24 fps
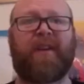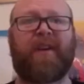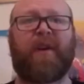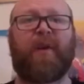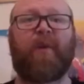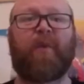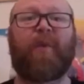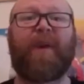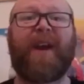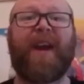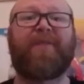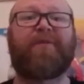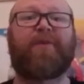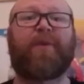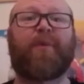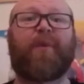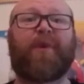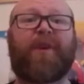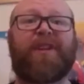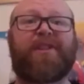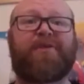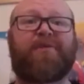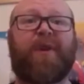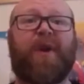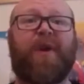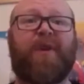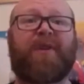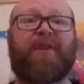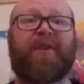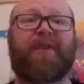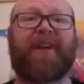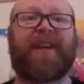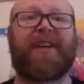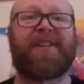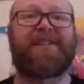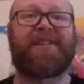When everyone has rolled
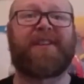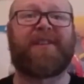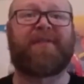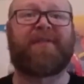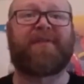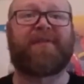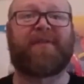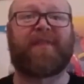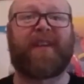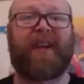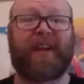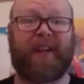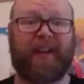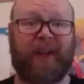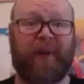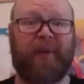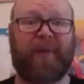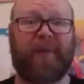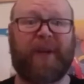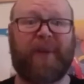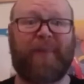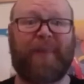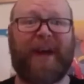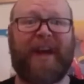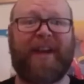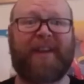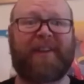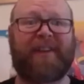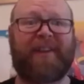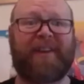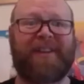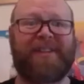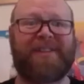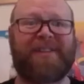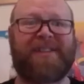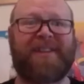their initiative, including the bad
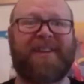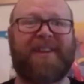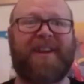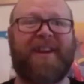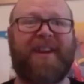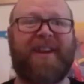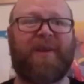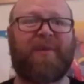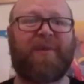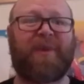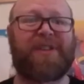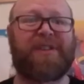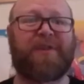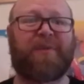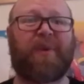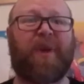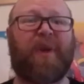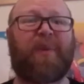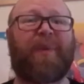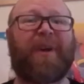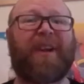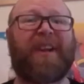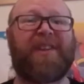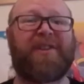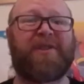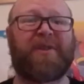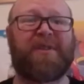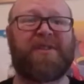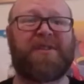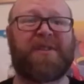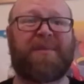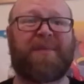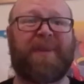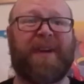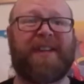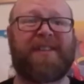guys, which are rolled by the
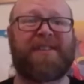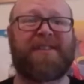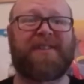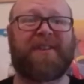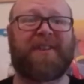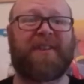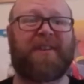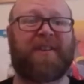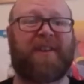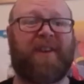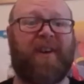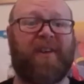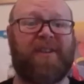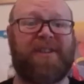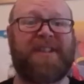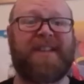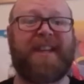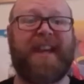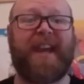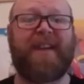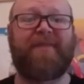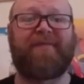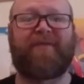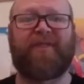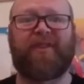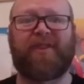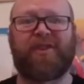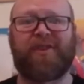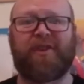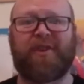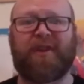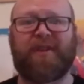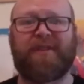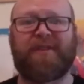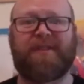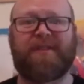Dungeon Master, or DM for
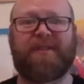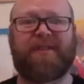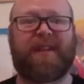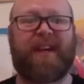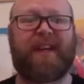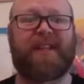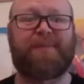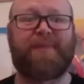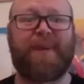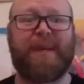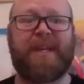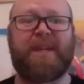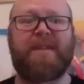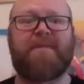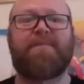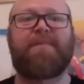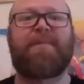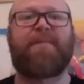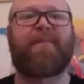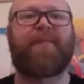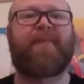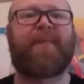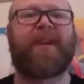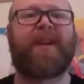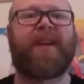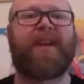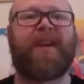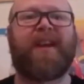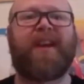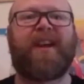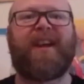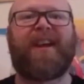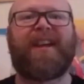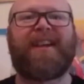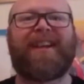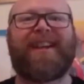short, that's me,
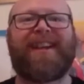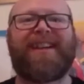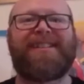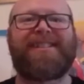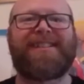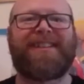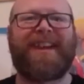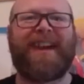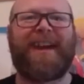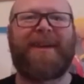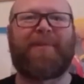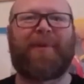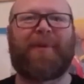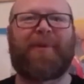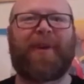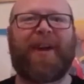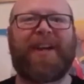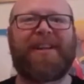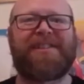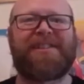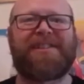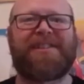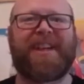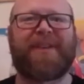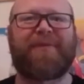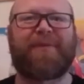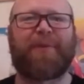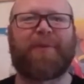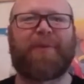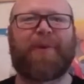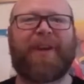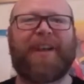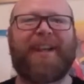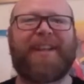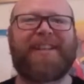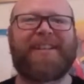DM arranges
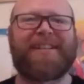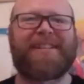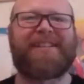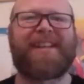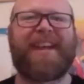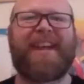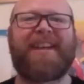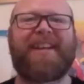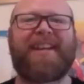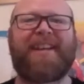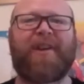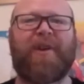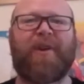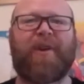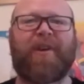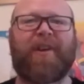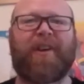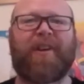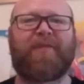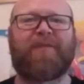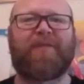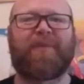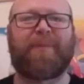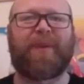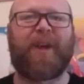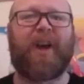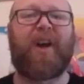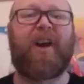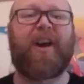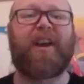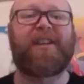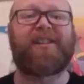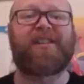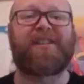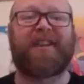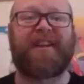everyone in descending order from the
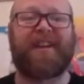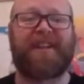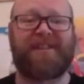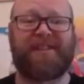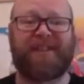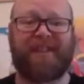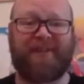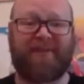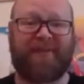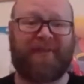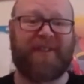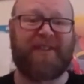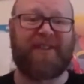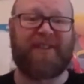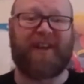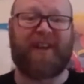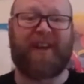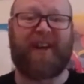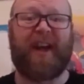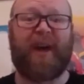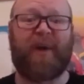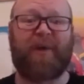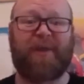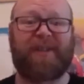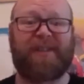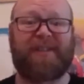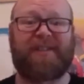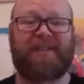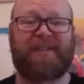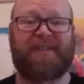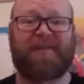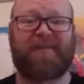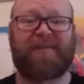highest initiative to the lowest.